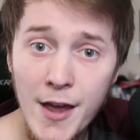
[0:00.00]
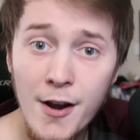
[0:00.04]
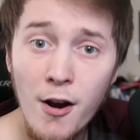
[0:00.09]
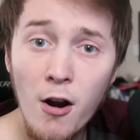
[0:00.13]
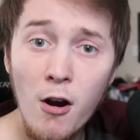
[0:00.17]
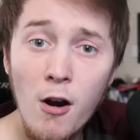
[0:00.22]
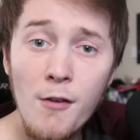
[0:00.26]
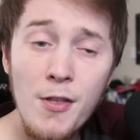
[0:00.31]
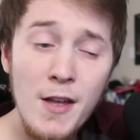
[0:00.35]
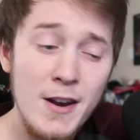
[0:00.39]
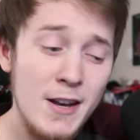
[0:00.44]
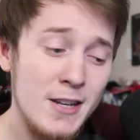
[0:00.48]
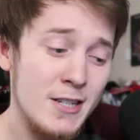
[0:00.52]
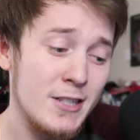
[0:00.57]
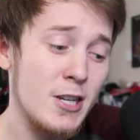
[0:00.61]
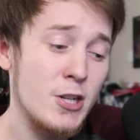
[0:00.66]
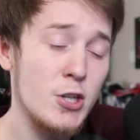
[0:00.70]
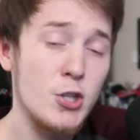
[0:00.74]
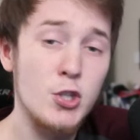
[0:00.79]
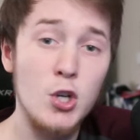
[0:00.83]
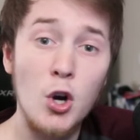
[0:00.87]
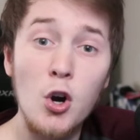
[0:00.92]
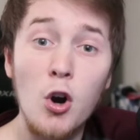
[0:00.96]
An R that is
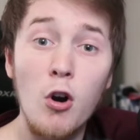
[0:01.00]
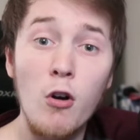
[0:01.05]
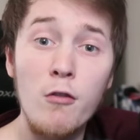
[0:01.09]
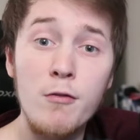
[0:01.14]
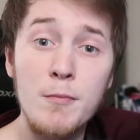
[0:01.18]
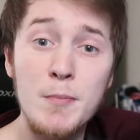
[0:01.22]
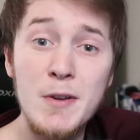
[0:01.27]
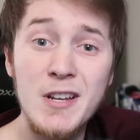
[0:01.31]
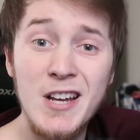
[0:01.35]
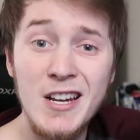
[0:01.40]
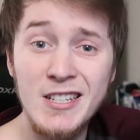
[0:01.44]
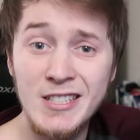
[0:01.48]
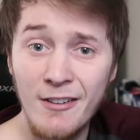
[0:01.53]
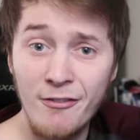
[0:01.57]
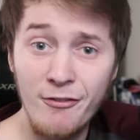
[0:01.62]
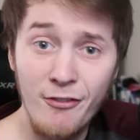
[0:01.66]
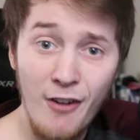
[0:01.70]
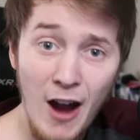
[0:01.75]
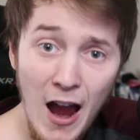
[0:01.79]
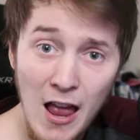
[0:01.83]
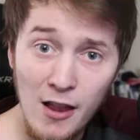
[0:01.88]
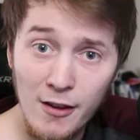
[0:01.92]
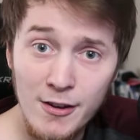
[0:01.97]
deserved because of
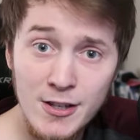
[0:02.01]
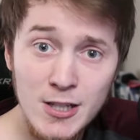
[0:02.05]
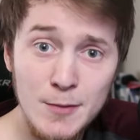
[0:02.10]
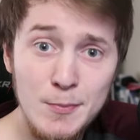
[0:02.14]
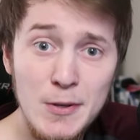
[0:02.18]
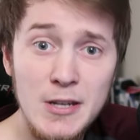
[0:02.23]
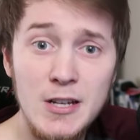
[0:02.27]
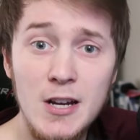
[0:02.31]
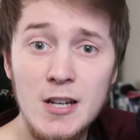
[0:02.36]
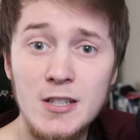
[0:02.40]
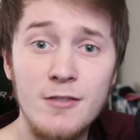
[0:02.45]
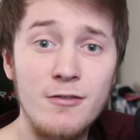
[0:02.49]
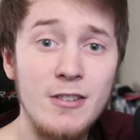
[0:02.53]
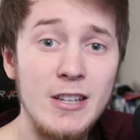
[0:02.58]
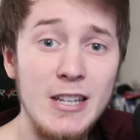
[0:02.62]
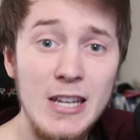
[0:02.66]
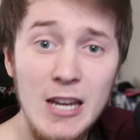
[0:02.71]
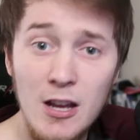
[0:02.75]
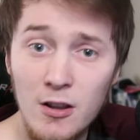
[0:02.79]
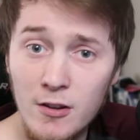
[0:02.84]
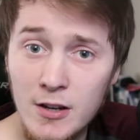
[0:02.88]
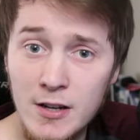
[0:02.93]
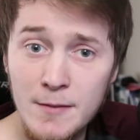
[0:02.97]
violence, because of
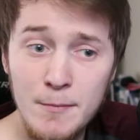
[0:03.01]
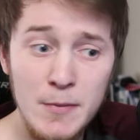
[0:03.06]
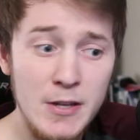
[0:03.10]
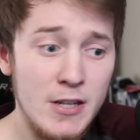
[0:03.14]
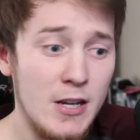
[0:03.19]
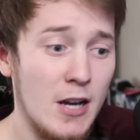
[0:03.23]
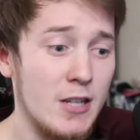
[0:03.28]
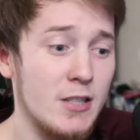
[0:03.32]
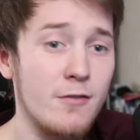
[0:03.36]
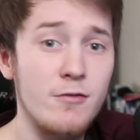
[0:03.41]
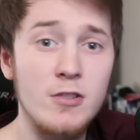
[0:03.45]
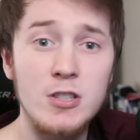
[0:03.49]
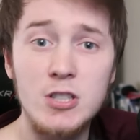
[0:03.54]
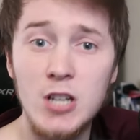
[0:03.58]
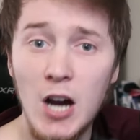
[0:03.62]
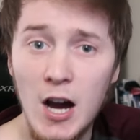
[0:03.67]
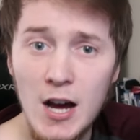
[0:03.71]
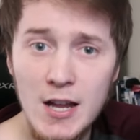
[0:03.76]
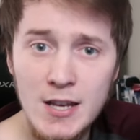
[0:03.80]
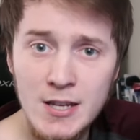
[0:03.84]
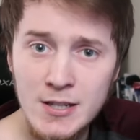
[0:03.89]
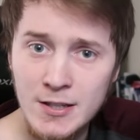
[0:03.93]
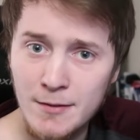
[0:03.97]
killing, because of
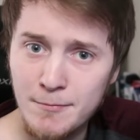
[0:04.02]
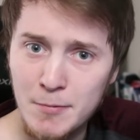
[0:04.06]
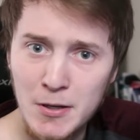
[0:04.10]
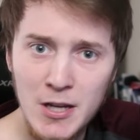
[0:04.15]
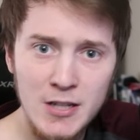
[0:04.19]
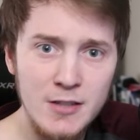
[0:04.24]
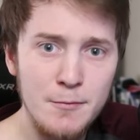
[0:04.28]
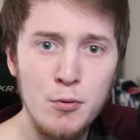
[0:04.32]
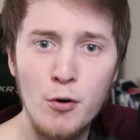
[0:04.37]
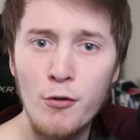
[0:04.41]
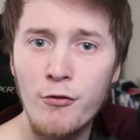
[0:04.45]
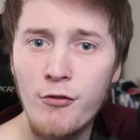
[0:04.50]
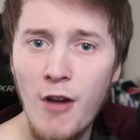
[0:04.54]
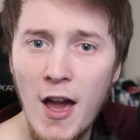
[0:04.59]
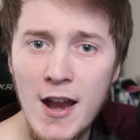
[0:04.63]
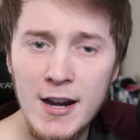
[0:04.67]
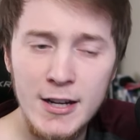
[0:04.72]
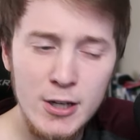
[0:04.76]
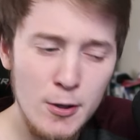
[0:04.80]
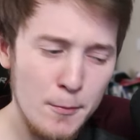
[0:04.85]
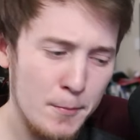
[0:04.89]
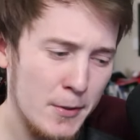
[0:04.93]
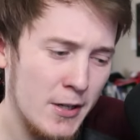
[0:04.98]
guns, because of
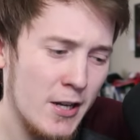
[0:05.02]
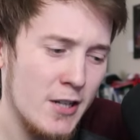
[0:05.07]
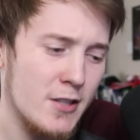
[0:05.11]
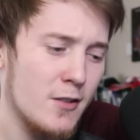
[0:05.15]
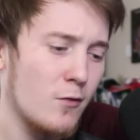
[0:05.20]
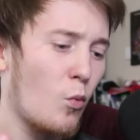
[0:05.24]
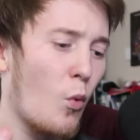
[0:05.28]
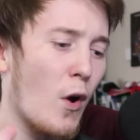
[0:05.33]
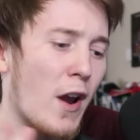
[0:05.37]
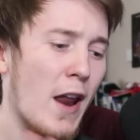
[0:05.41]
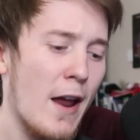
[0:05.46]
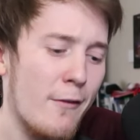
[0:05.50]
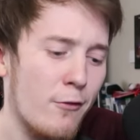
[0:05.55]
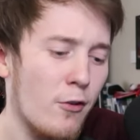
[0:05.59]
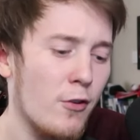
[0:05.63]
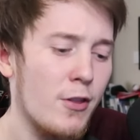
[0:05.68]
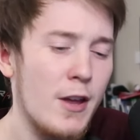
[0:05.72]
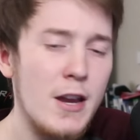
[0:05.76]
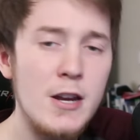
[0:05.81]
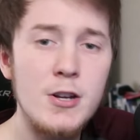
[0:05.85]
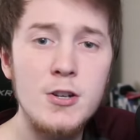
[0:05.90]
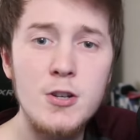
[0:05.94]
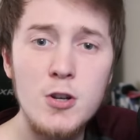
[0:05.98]
profanity, or because of whatever
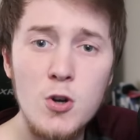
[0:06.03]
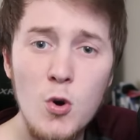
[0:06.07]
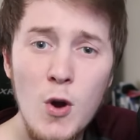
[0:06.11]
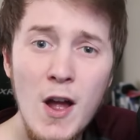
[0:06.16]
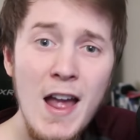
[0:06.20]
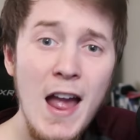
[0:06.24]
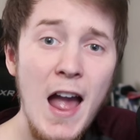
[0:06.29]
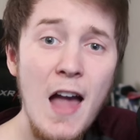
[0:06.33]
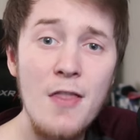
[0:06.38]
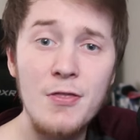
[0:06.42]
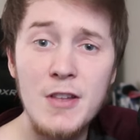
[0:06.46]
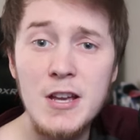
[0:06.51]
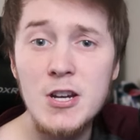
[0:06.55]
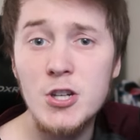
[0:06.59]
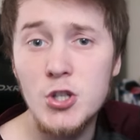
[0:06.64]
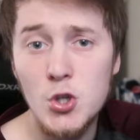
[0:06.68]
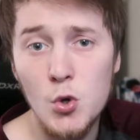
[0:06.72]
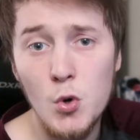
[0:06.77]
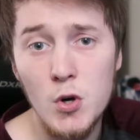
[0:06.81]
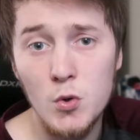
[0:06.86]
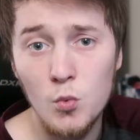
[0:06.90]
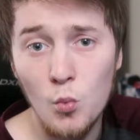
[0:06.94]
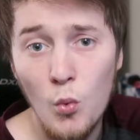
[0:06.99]
they do, and they
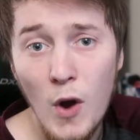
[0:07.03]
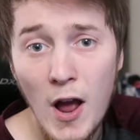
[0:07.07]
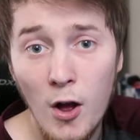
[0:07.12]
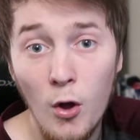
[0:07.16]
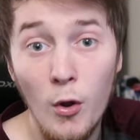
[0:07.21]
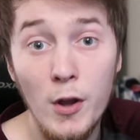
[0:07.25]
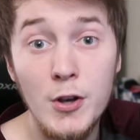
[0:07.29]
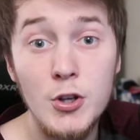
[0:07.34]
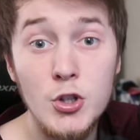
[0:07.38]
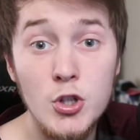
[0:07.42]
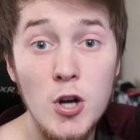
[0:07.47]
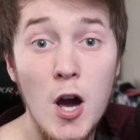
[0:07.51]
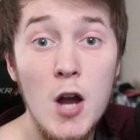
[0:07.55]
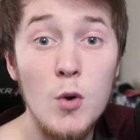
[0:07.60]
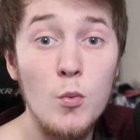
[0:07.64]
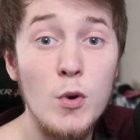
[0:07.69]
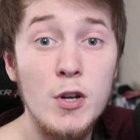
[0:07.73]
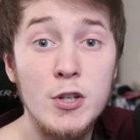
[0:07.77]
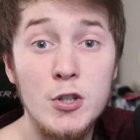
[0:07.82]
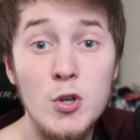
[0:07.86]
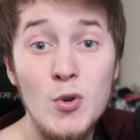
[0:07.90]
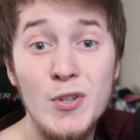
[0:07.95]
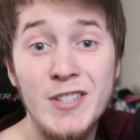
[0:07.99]
do it well. And John
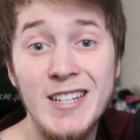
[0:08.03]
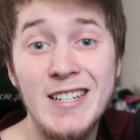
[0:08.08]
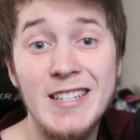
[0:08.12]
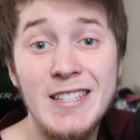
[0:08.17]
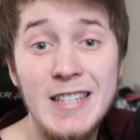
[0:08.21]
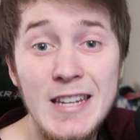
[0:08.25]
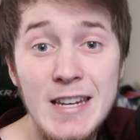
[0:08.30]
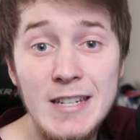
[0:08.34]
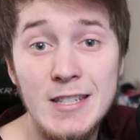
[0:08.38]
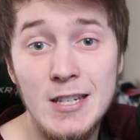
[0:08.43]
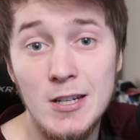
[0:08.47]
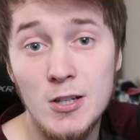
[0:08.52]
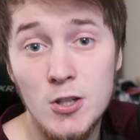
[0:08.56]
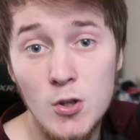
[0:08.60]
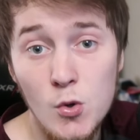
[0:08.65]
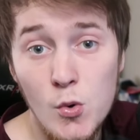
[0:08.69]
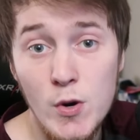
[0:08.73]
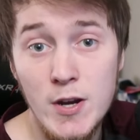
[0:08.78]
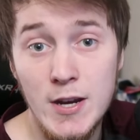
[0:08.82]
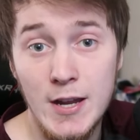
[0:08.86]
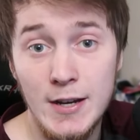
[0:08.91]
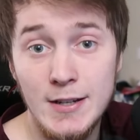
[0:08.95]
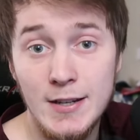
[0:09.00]
Wick 2 succeeds in
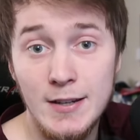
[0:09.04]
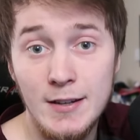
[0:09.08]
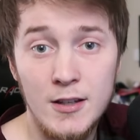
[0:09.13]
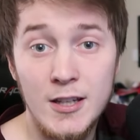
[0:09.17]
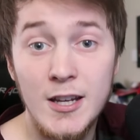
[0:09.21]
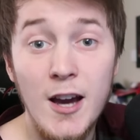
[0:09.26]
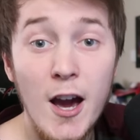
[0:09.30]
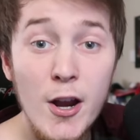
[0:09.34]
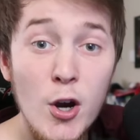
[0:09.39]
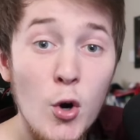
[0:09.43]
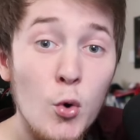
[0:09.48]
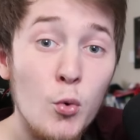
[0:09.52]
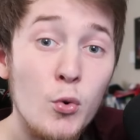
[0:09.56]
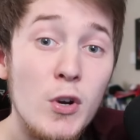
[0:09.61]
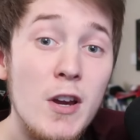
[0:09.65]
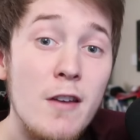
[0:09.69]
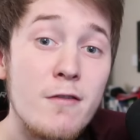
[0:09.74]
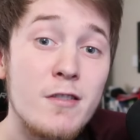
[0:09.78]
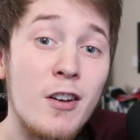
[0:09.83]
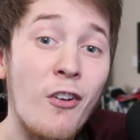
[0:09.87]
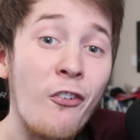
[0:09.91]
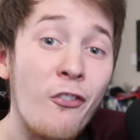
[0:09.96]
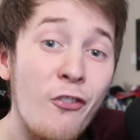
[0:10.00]
doing it. Keanu
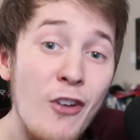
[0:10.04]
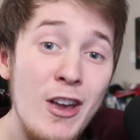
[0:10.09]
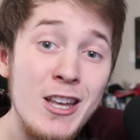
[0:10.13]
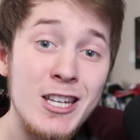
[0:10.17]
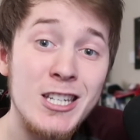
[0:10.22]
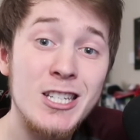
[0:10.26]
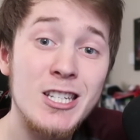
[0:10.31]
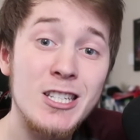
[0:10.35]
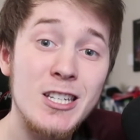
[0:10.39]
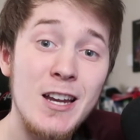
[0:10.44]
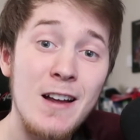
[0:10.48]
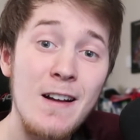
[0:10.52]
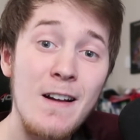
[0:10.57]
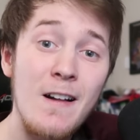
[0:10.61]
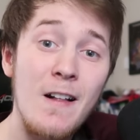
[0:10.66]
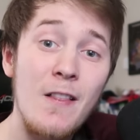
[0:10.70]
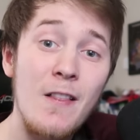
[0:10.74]
Reeves fits